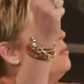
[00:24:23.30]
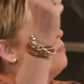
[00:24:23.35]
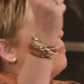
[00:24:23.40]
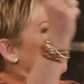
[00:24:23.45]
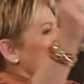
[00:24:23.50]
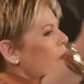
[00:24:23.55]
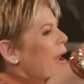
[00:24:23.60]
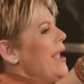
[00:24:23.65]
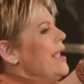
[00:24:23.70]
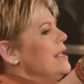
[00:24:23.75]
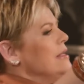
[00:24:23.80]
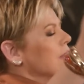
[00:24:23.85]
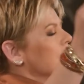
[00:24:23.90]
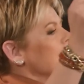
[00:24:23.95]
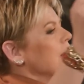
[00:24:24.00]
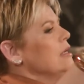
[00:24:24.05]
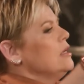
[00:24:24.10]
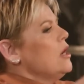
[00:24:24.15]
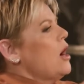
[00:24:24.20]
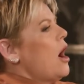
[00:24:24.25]

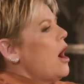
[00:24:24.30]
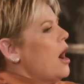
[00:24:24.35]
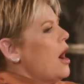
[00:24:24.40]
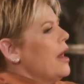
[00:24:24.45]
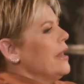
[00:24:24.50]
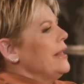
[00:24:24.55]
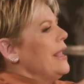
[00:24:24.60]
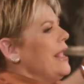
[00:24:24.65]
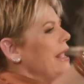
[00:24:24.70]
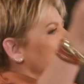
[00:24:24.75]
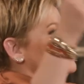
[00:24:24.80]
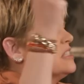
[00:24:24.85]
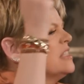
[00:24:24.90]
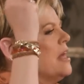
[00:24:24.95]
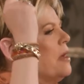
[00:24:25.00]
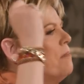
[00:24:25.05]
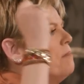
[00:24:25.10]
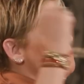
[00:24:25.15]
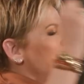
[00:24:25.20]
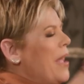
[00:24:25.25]
Praising God is
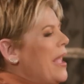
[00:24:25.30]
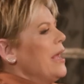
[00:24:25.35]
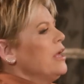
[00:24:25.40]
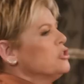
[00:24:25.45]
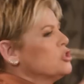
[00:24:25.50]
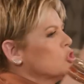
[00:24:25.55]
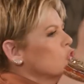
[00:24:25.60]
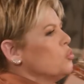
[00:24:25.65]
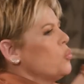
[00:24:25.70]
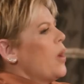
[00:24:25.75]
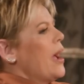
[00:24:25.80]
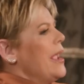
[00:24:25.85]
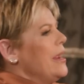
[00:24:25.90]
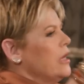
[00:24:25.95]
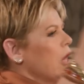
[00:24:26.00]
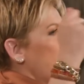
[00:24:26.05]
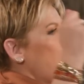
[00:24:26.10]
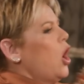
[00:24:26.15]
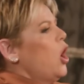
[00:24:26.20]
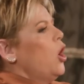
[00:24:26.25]
the best way
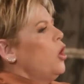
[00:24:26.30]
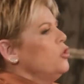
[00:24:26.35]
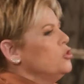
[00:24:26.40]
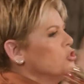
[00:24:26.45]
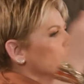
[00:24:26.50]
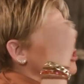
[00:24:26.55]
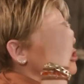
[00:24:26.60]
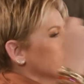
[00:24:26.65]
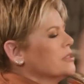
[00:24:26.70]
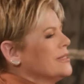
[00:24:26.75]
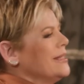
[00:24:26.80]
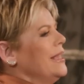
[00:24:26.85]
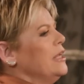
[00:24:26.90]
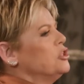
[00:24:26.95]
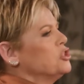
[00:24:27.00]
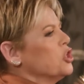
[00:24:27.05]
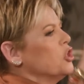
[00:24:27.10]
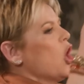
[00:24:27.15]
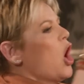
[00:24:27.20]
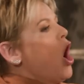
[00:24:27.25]
to hold your
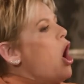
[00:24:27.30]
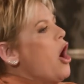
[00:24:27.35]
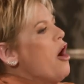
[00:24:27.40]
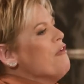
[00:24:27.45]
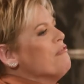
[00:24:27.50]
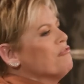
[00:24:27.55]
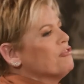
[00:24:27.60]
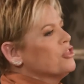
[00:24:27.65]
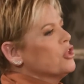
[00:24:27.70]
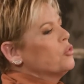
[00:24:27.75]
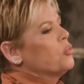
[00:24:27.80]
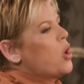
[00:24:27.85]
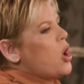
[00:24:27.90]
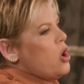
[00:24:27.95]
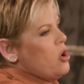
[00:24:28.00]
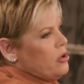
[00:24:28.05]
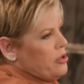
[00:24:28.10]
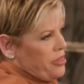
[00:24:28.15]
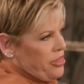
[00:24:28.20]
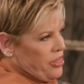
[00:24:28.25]
attention off the
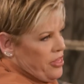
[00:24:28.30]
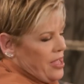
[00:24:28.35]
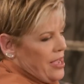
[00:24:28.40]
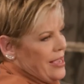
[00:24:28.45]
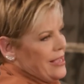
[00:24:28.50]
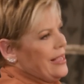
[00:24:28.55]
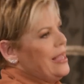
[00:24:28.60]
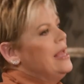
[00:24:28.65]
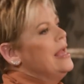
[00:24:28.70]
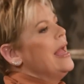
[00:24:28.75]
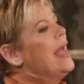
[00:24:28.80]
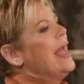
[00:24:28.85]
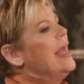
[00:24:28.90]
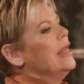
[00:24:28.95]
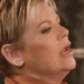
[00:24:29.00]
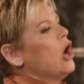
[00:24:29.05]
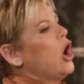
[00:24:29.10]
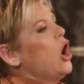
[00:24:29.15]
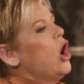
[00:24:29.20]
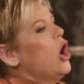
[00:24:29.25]
wrong thing
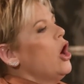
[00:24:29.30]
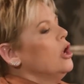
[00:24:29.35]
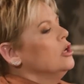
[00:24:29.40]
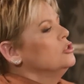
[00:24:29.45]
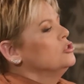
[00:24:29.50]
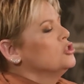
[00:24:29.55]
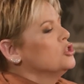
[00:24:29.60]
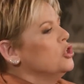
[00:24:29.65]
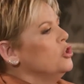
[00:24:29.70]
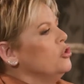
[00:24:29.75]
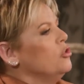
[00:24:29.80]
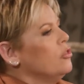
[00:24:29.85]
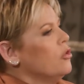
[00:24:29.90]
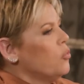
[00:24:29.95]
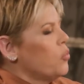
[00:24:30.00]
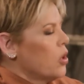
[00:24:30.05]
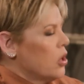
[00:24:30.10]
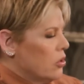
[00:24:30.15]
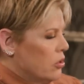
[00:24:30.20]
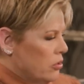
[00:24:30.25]
and onto the
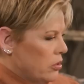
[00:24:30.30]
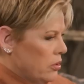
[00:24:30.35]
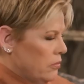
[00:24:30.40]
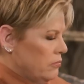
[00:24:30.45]
Word.